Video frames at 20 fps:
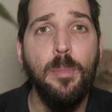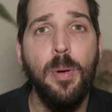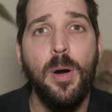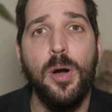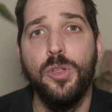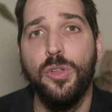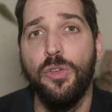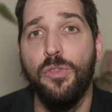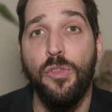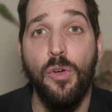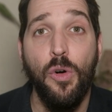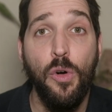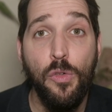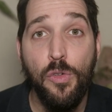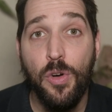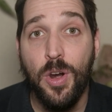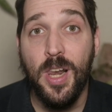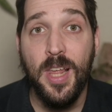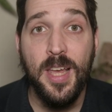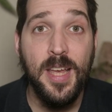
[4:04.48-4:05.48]
part of
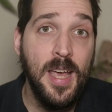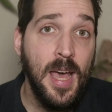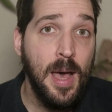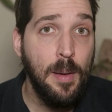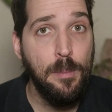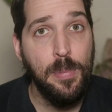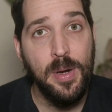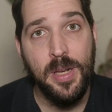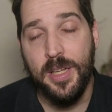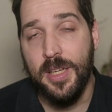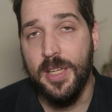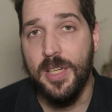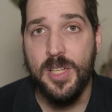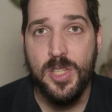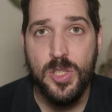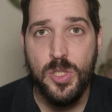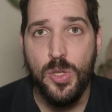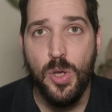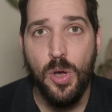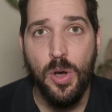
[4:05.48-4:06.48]
overlay happening in a
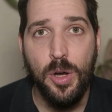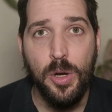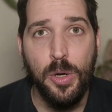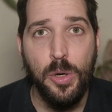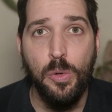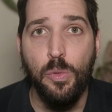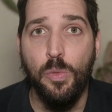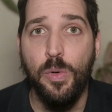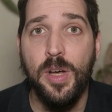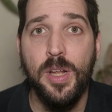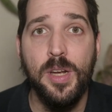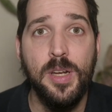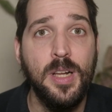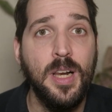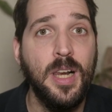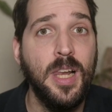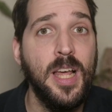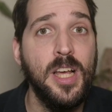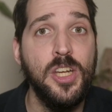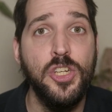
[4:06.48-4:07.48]
song, when
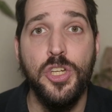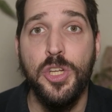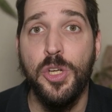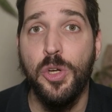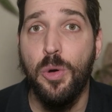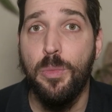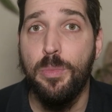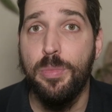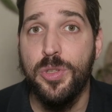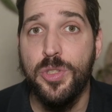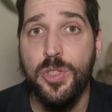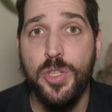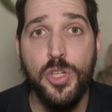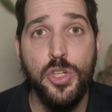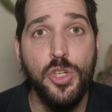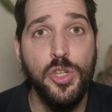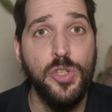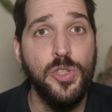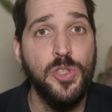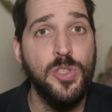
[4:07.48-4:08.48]
clashing
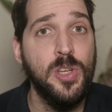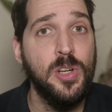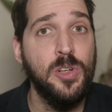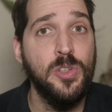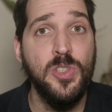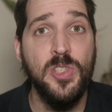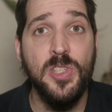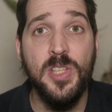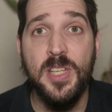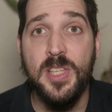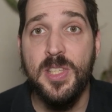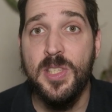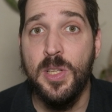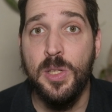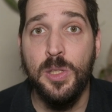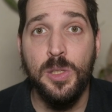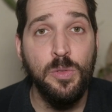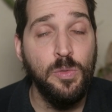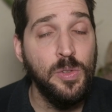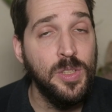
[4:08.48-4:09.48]
compositions are
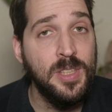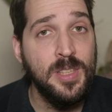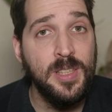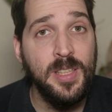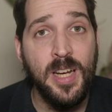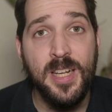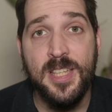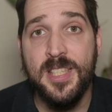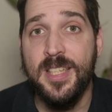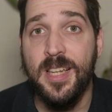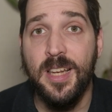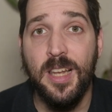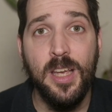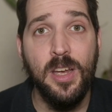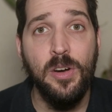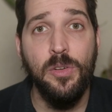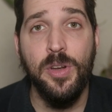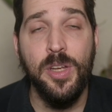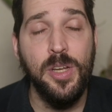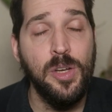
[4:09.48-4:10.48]
seasoned with nice
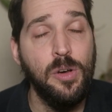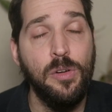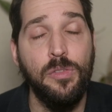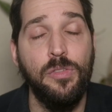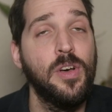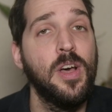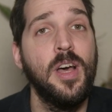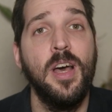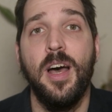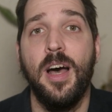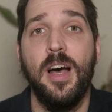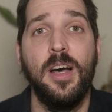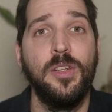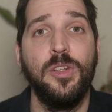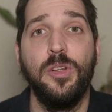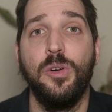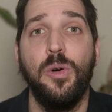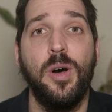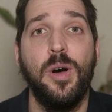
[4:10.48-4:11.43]
layering of, I know,